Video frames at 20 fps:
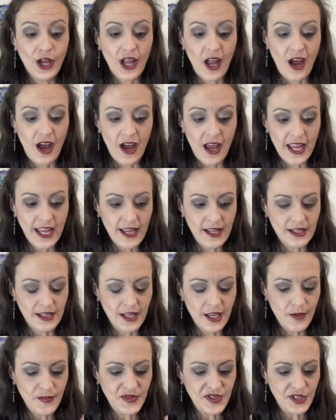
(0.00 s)

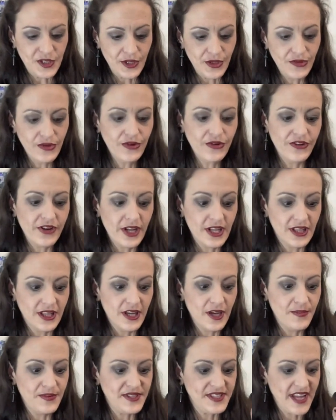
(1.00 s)
eclipse, lunar
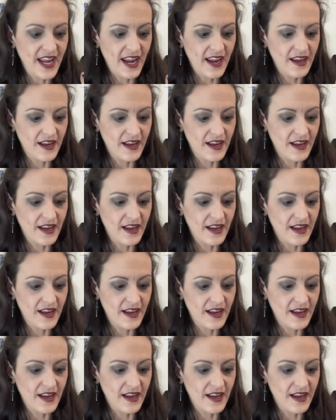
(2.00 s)
eclipse,